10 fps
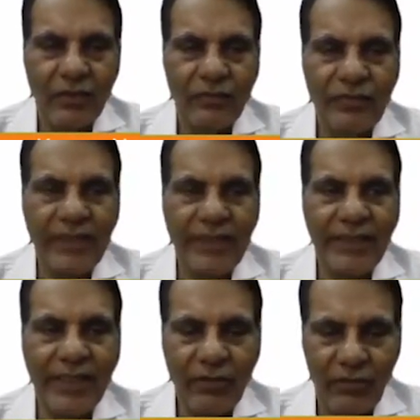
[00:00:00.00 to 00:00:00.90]
we
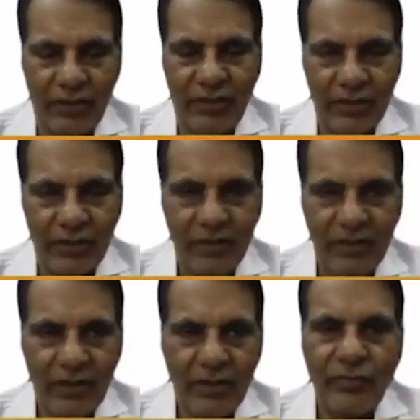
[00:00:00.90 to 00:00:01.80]
cannot
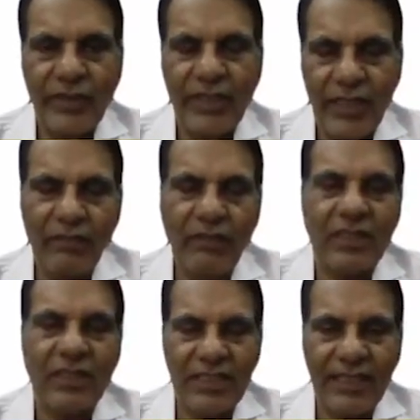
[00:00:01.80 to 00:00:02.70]

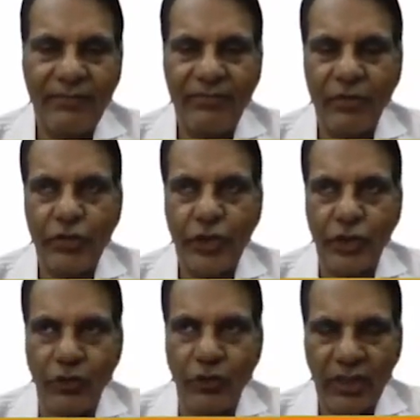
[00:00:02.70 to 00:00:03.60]
say for
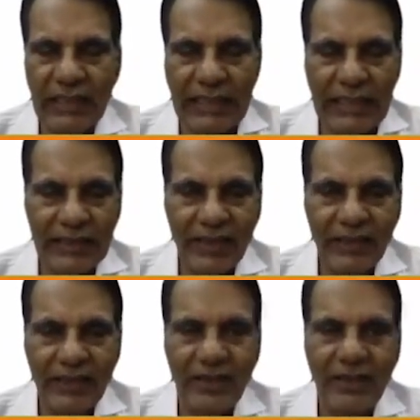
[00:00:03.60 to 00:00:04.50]
sure
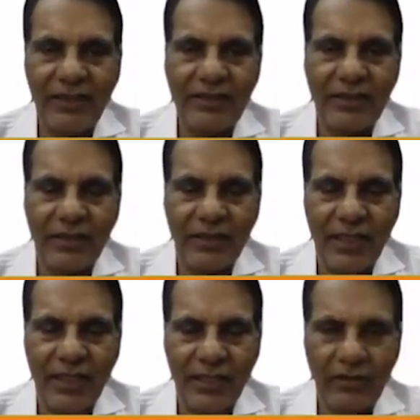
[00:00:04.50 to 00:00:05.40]
that it is
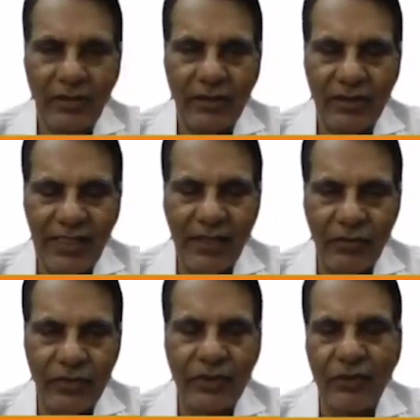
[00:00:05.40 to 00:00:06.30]
the
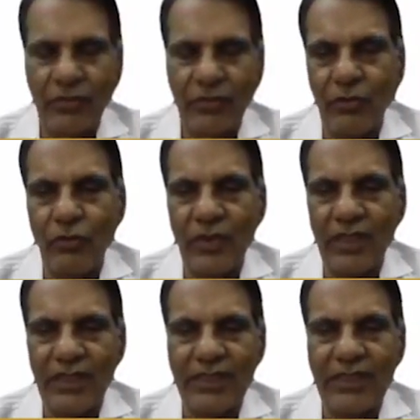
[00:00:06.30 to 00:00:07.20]
diagnosis of glaucoma
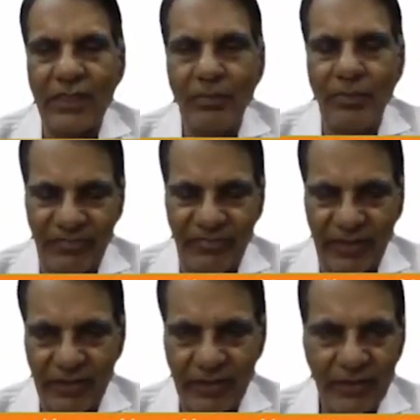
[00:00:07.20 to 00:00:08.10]
is
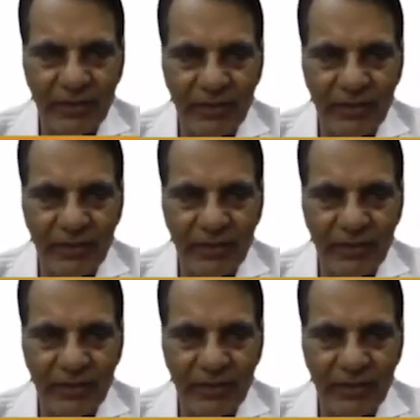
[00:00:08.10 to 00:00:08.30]
perfect.